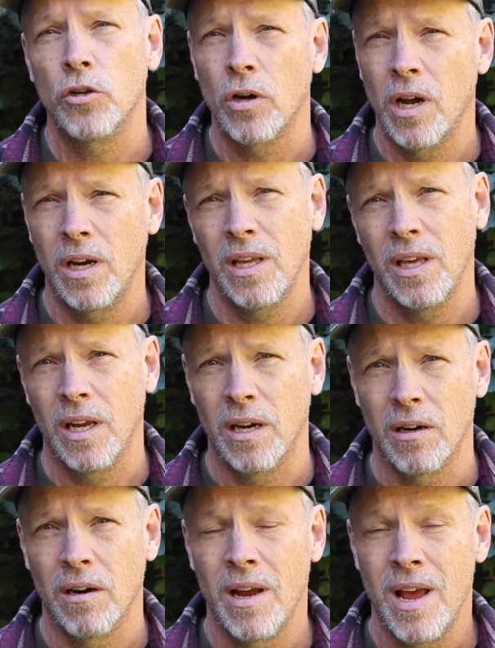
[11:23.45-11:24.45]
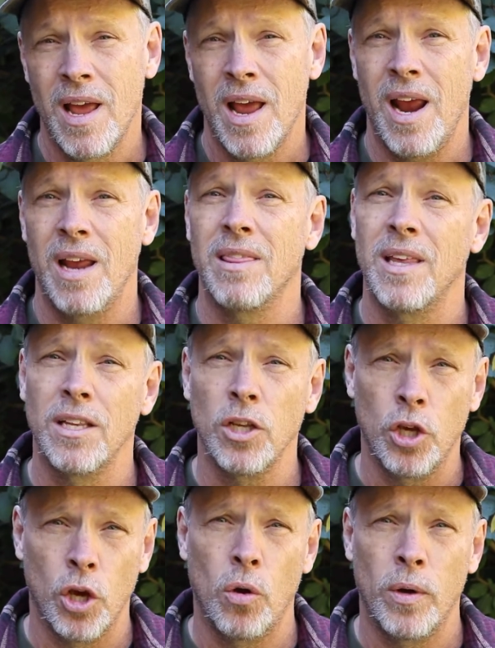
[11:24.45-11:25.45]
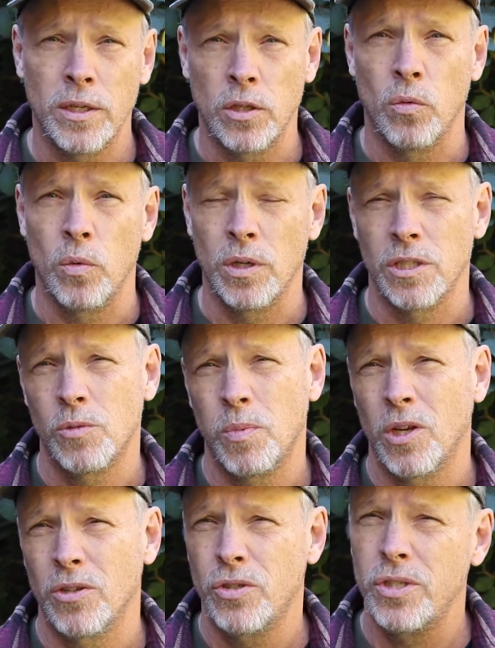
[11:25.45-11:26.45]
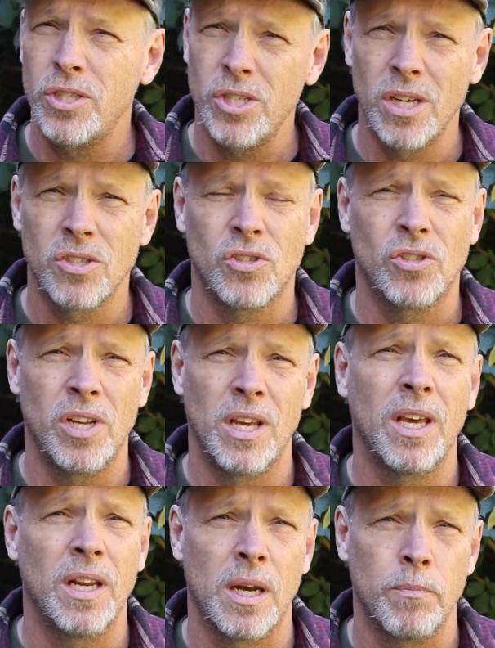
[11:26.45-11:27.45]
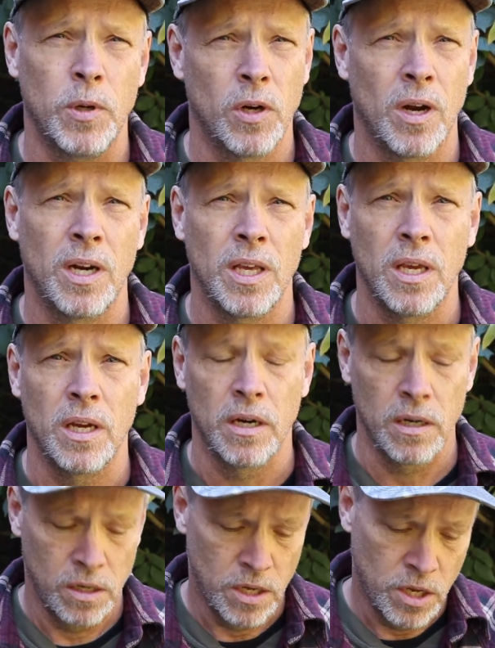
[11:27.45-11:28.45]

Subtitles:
your hunting gear and then go into the woods because you're just stinking up your hunting gear.